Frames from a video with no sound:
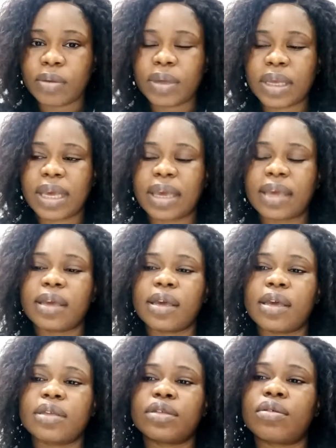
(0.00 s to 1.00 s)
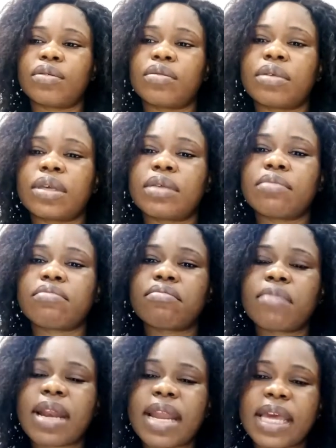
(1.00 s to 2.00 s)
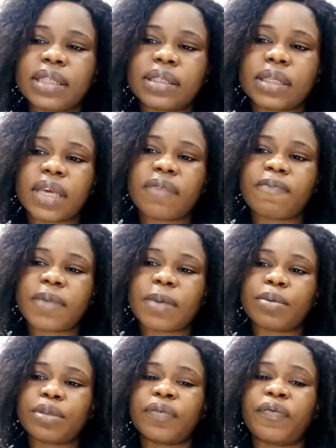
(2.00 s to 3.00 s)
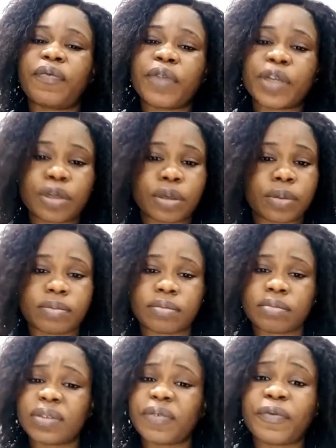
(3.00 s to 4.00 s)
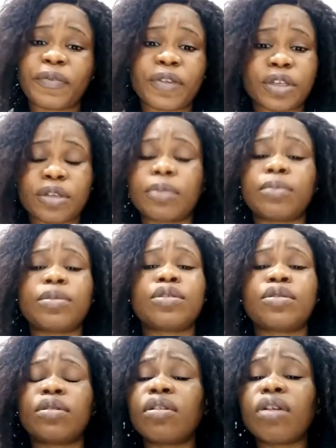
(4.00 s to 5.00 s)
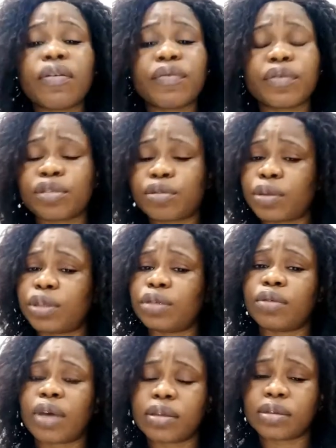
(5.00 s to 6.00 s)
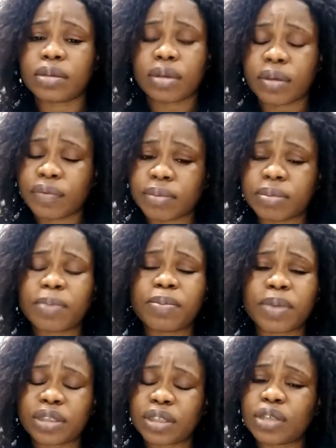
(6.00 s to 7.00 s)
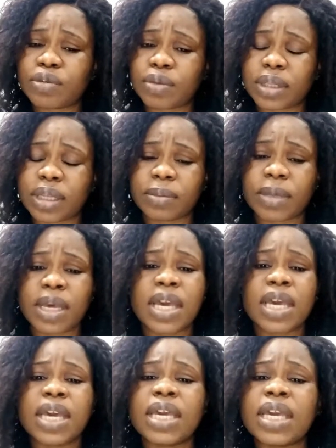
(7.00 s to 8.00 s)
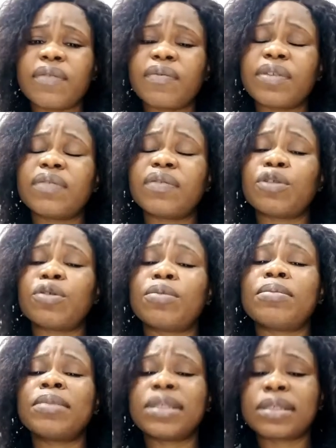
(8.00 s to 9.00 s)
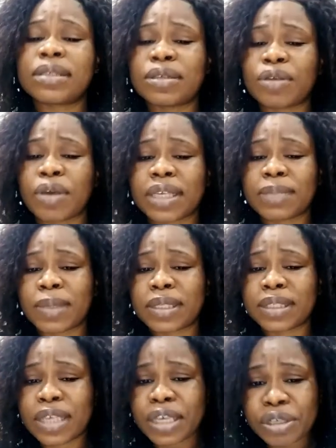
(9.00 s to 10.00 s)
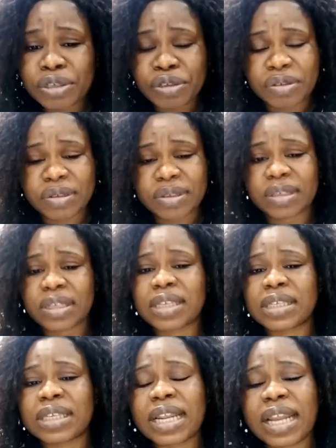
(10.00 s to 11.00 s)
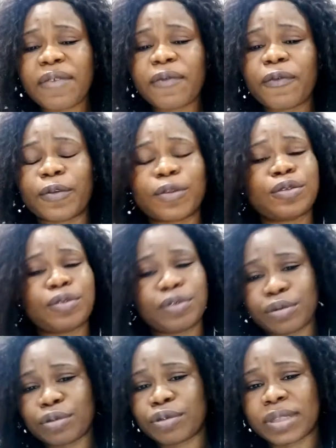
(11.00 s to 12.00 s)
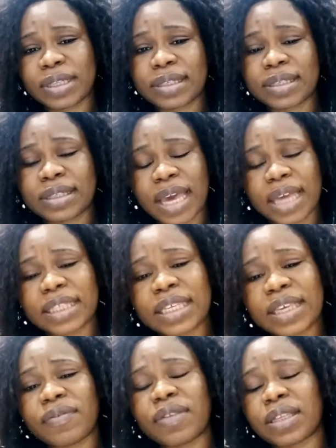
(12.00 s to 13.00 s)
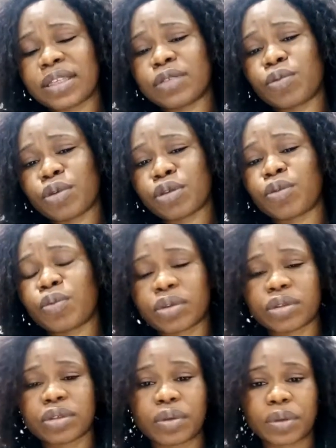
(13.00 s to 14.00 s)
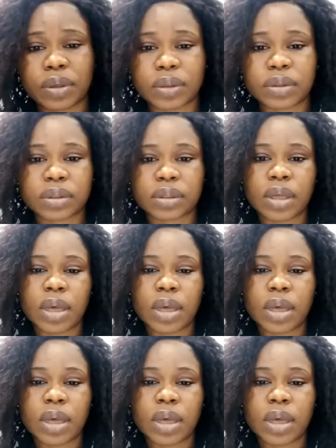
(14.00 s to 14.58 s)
okay? So learn to give people the freedom to love you the way they know how to love you. Be patient with them. Even if they don't meet your expectations, it's left for you to decide if that is what you want or not.